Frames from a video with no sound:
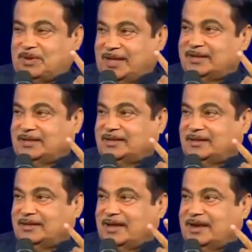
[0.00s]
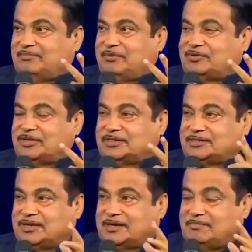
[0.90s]
planning and
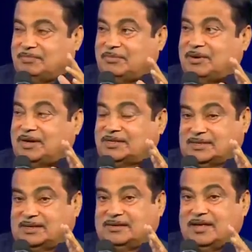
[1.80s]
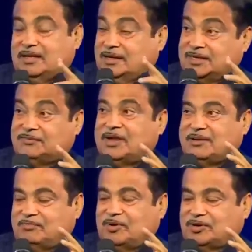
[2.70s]
futuristic implementation is
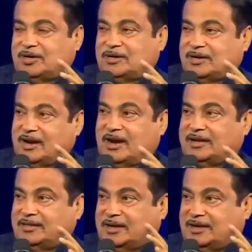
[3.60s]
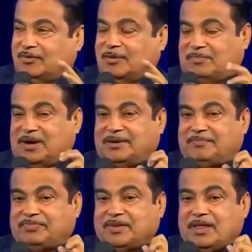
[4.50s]
very important regarding the development.
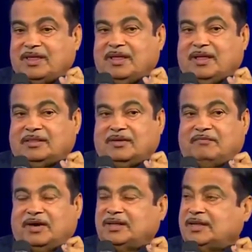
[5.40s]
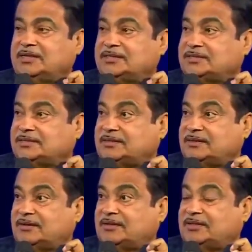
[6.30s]
The one is
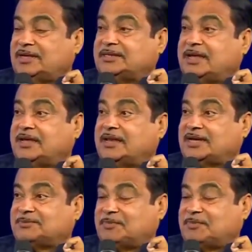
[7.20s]
this green